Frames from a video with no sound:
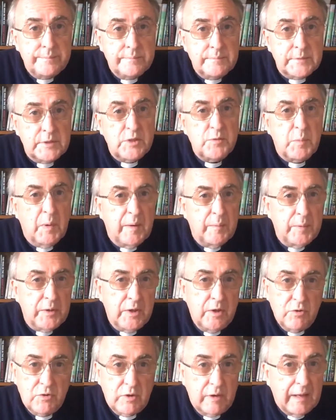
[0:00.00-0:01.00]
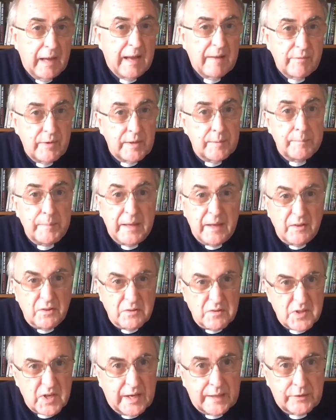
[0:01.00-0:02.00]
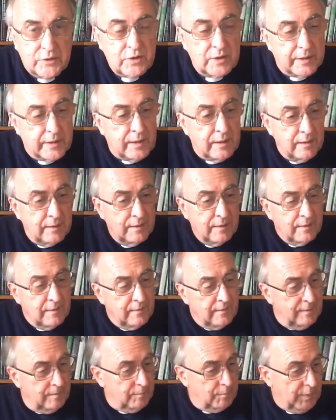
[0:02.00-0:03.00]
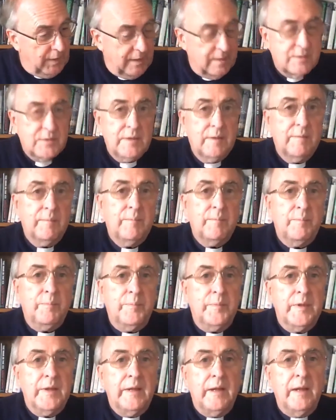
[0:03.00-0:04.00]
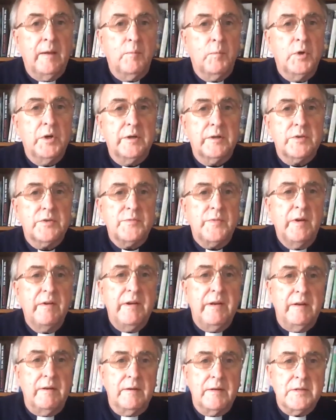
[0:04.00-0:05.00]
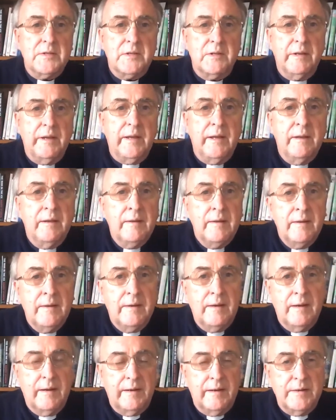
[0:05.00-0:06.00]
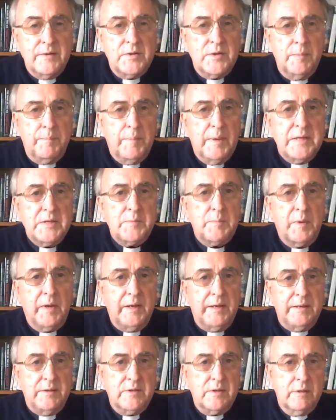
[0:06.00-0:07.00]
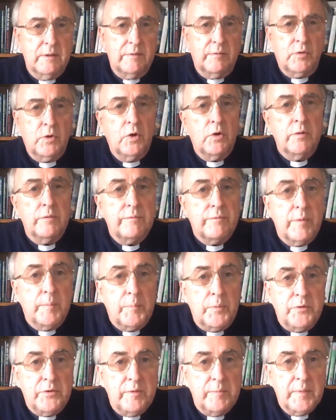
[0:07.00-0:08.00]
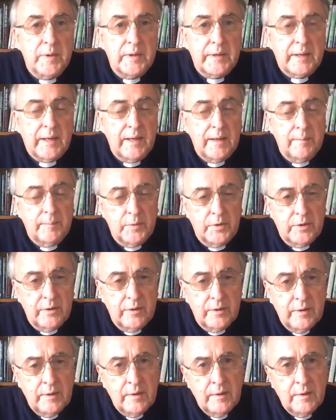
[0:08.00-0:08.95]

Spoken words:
This is where we usually have our meals actually, but it works very nicely and it's the best place I've got for putting my camera